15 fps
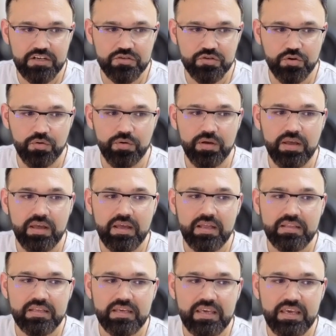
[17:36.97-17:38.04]
So
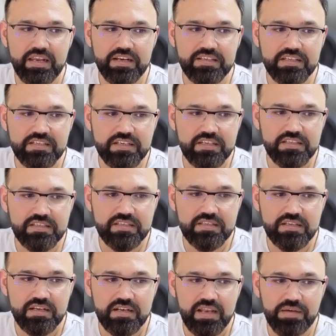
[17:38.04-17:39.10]
the key
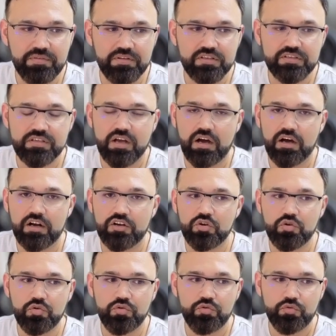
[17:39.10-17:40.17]
resistance levels are
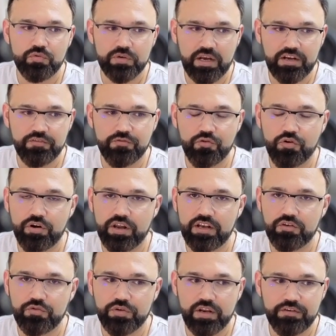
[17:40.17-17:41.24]
294
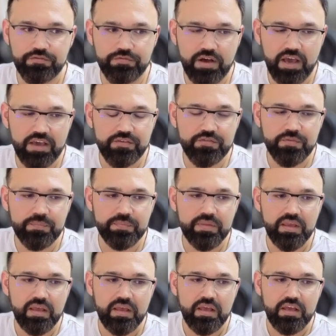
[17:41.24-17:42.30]
and 295.
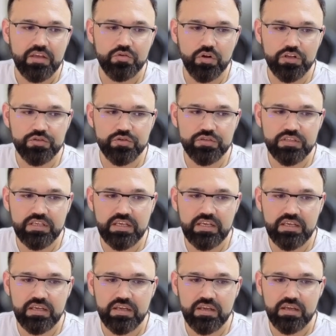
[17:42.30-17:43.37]
You also
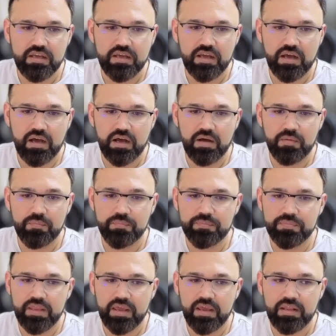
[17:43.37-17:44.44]
see
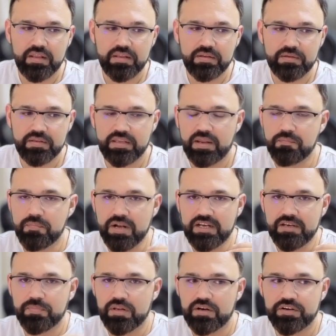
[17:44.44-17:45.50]
there are
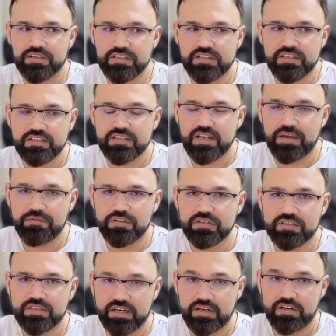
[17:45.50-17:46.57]
multiple resistance
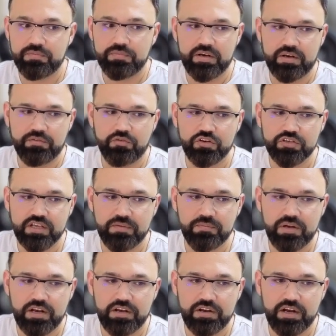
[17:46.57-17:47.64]
levels that it was able
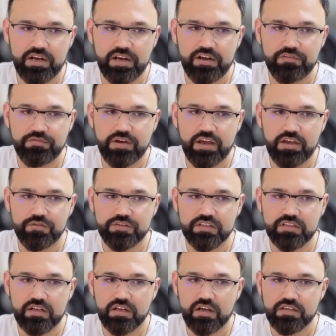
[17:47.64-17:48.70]
to identify using
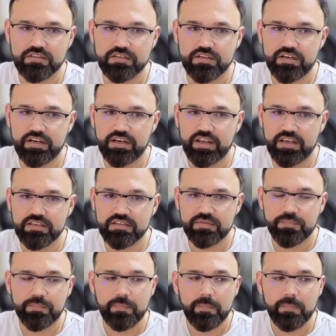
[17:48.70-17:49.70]
the last 30 days.